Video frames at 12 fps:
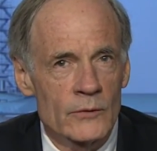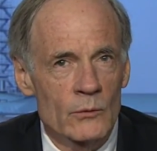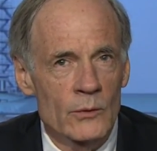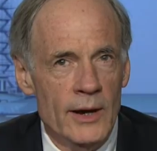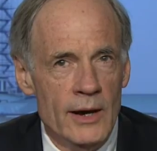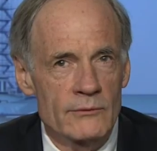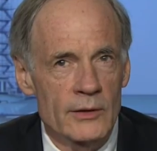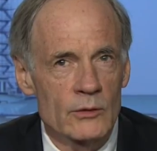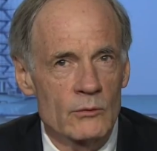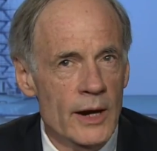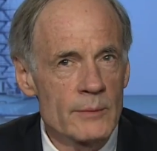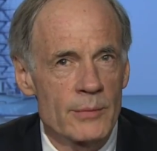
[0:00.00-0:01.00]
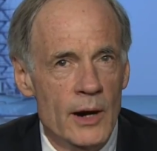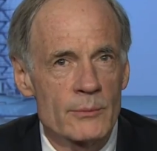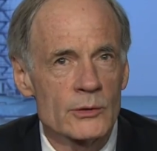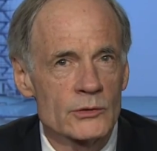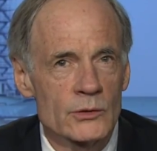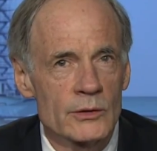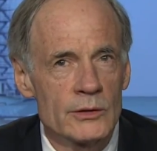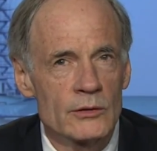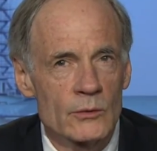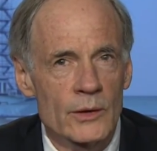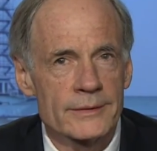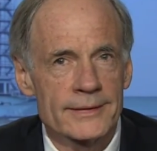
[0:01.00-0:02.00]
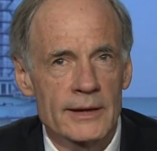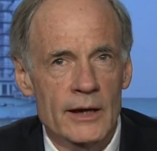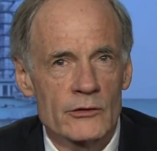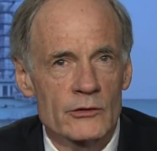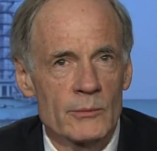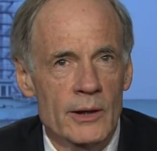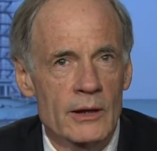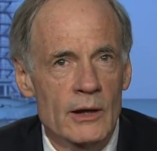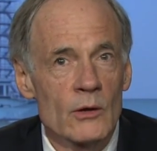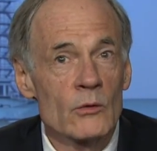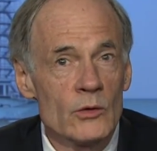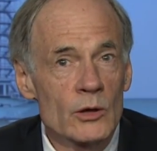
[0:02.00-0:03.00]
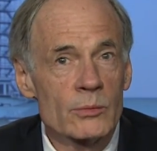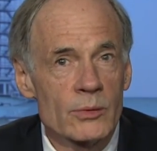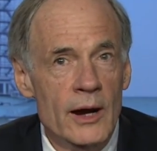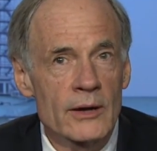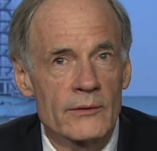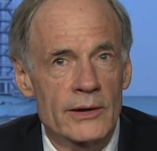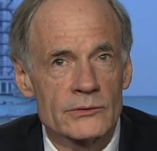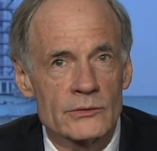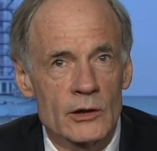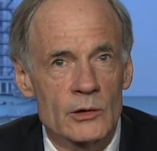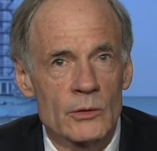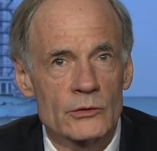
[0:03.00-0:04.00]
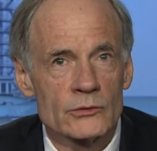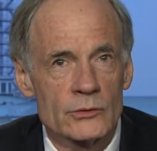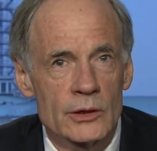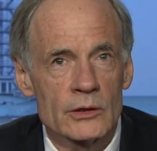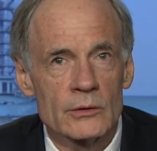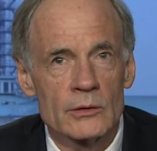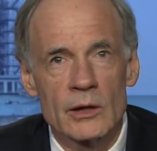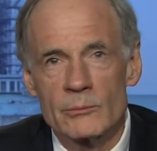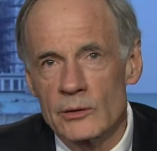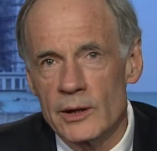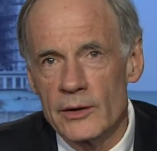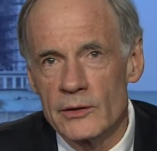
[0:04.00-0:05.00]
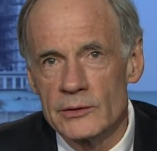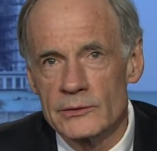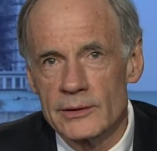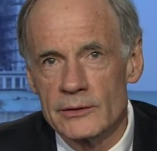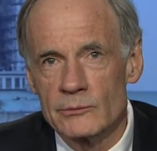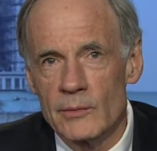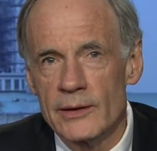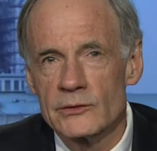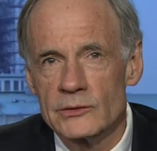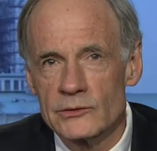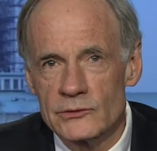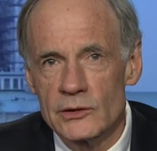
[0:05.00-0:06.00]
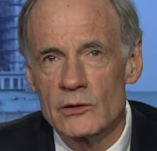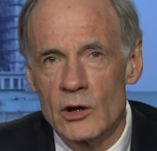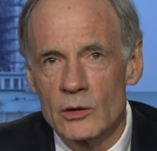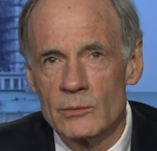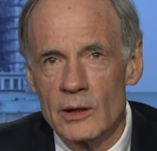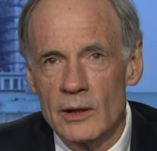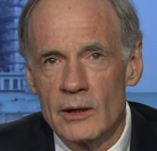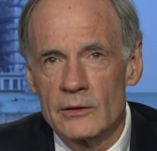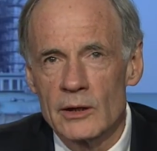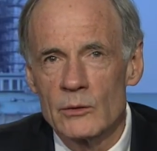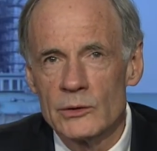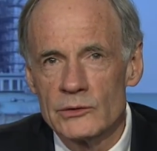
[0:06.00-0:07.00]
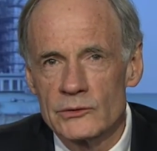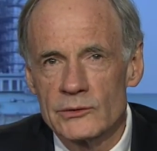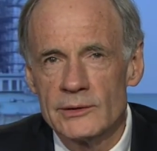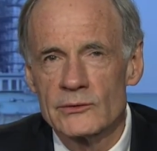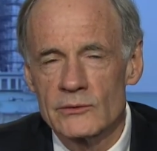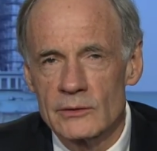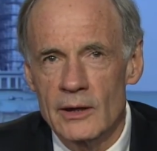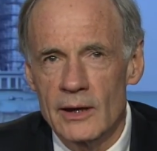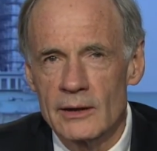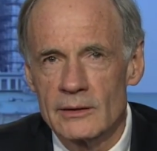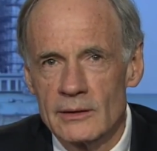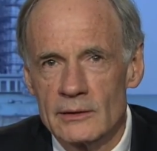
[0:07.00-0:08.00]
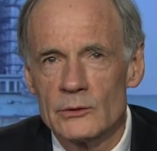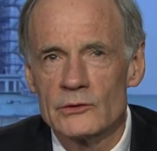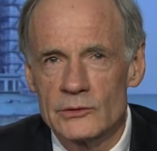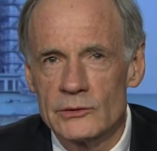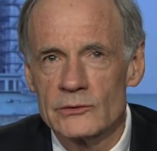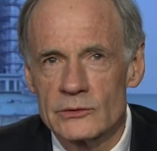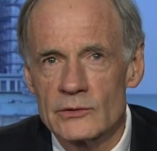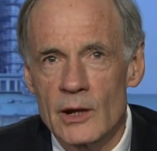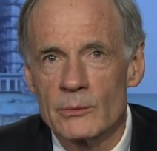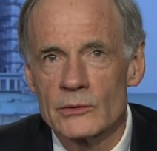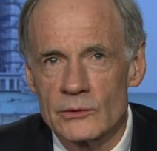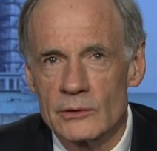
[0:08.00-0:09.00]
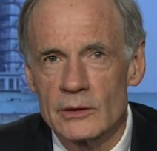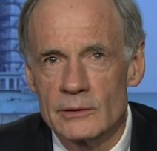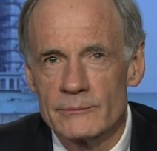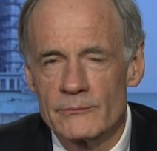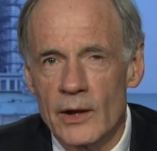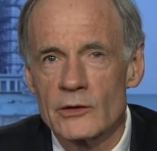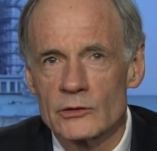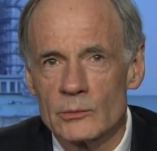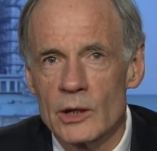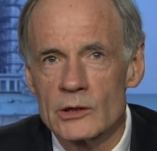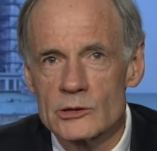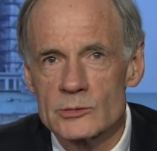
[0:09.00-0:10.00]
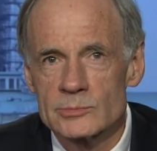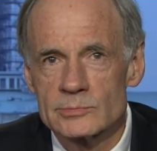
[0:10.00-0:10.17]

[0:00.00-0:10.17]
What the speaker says: We have a ripe opportunity to work together to make real progress on our most critical priorities, and it's my sincere hope that we seize the day, we seize this opportunity. Thanks so much.